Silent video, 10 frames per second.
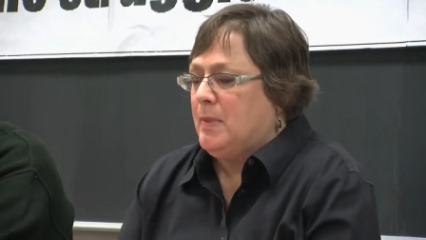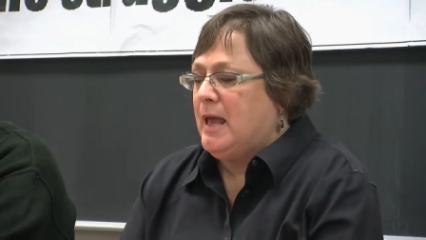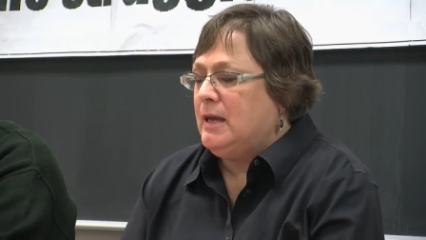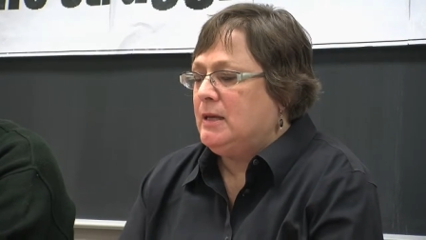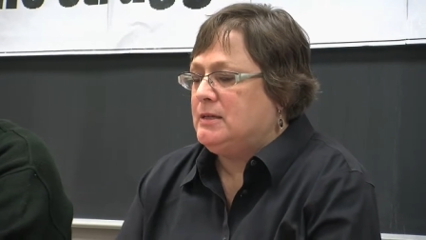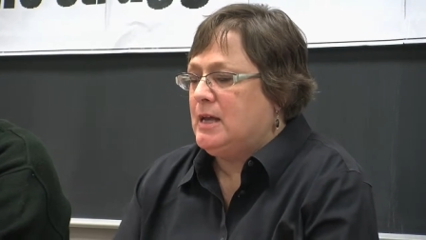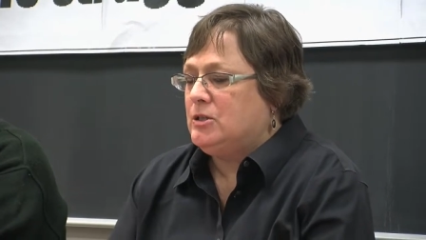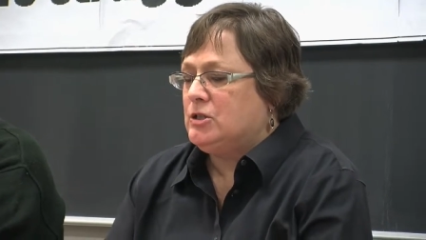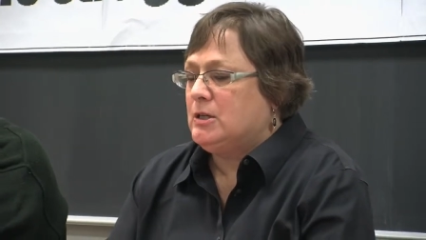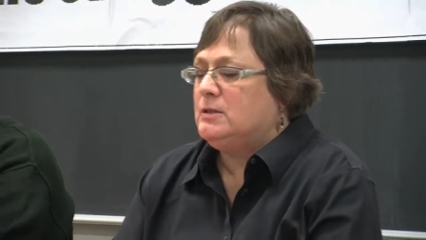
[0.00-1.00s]
paying
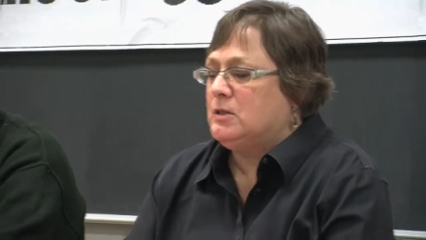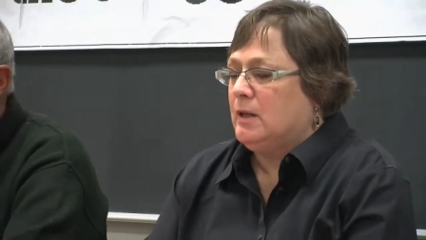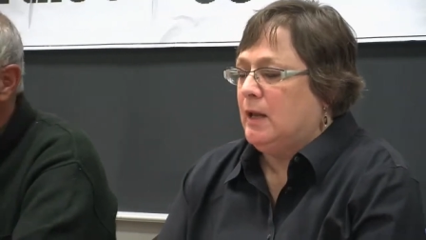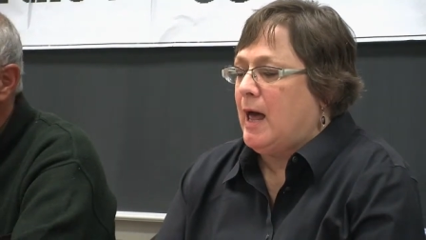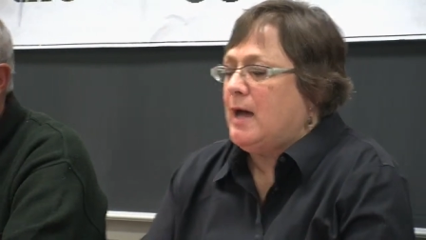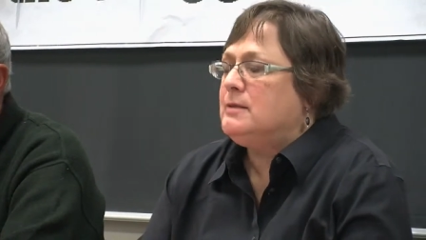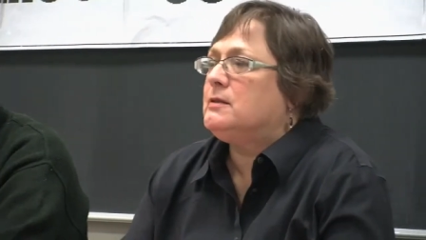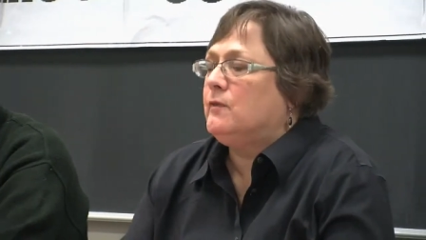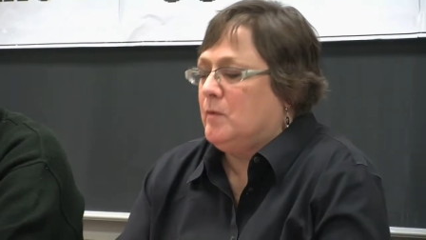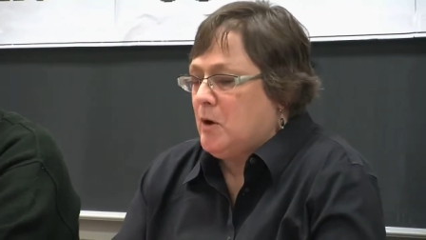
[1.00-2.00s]
attention to the
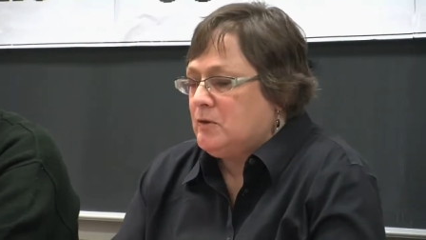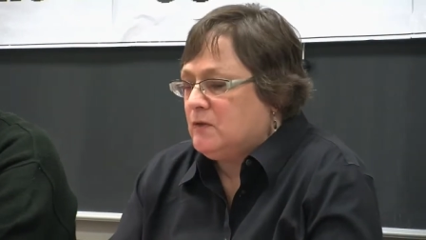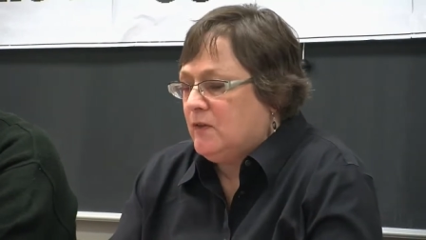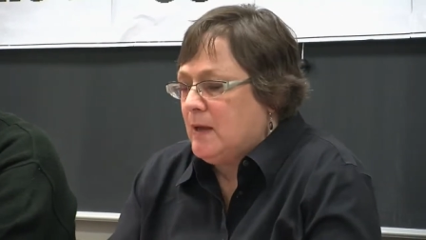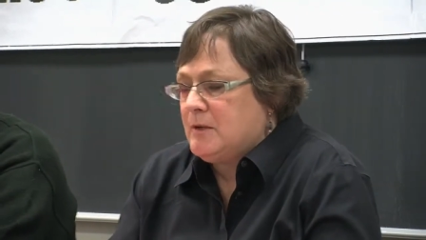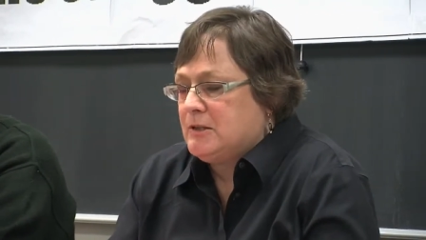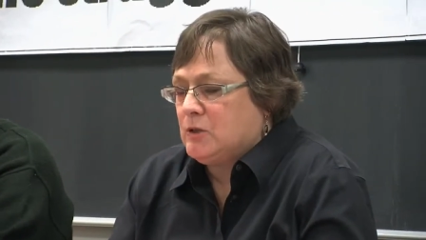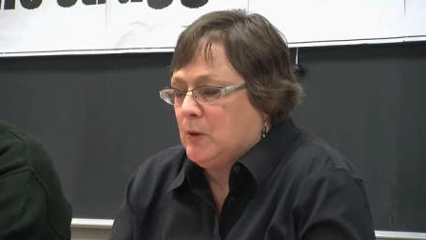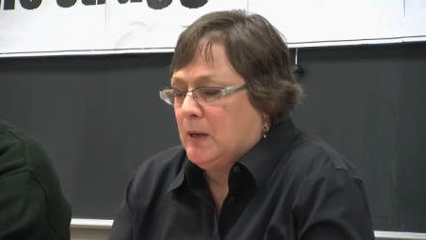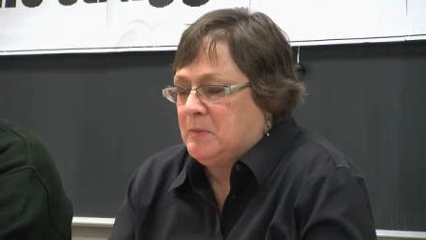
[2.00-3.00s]
lines of a most famous
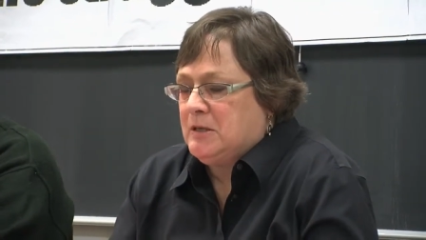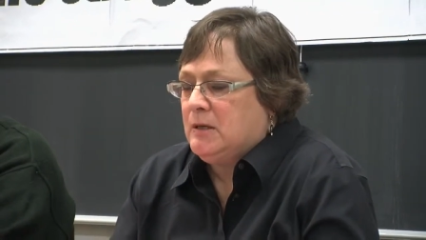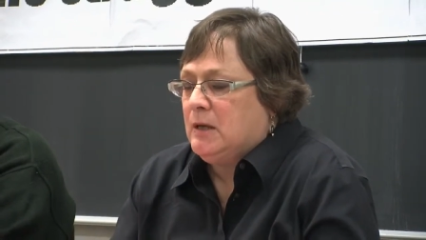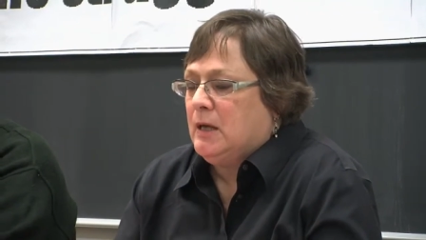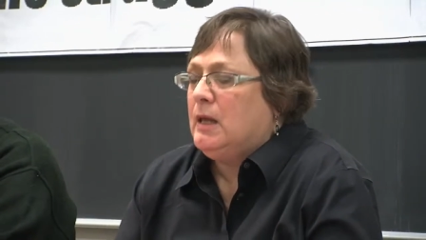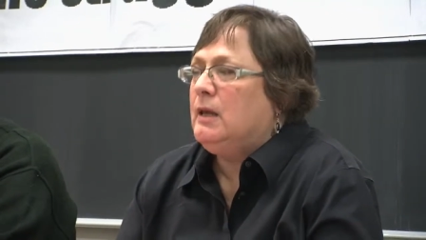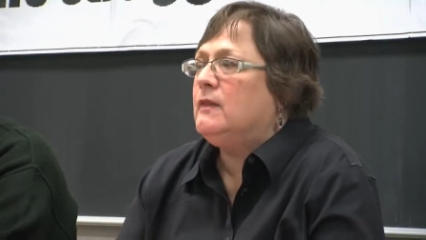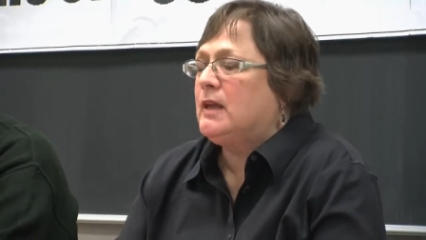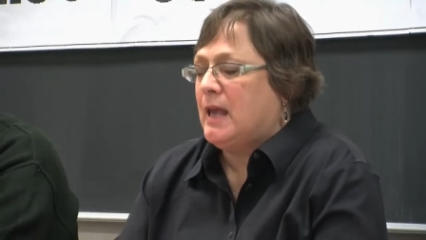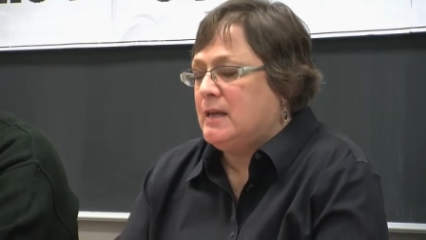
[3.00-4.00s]
script, and
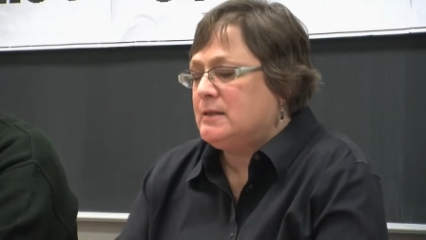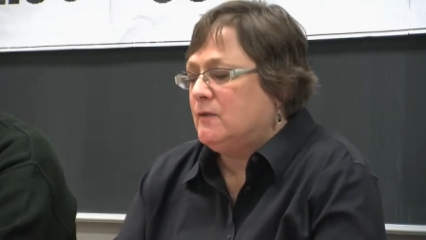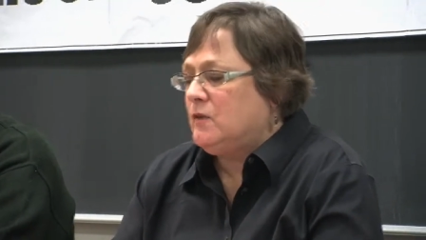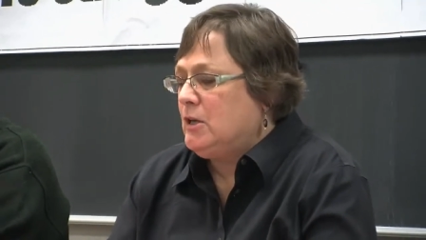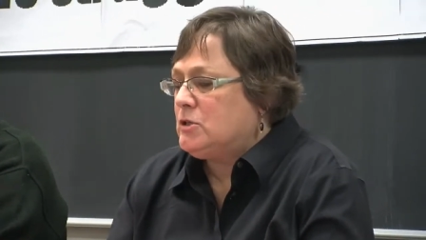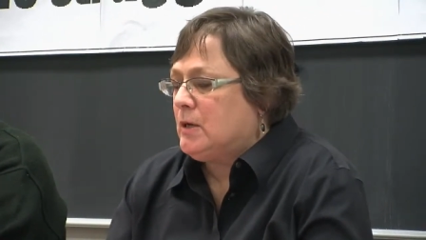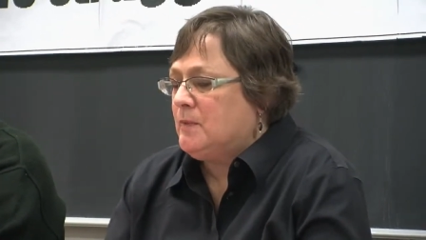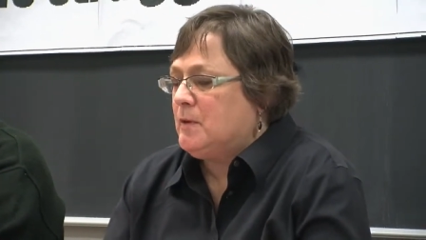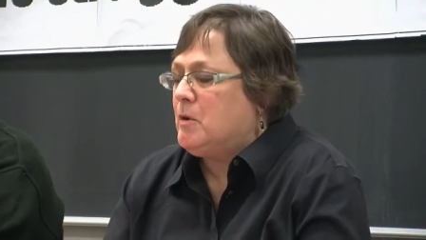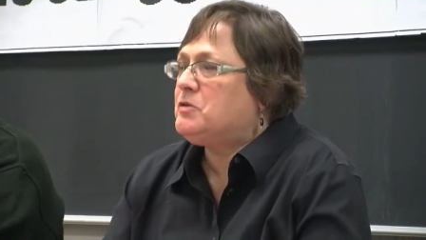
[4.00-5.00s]
in the case of
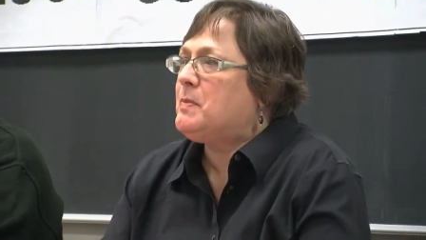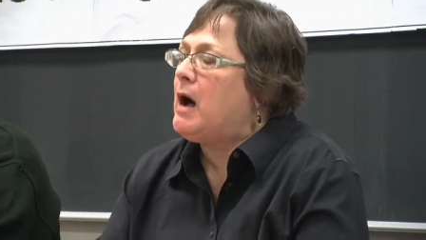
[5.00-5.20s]
Egypt, the most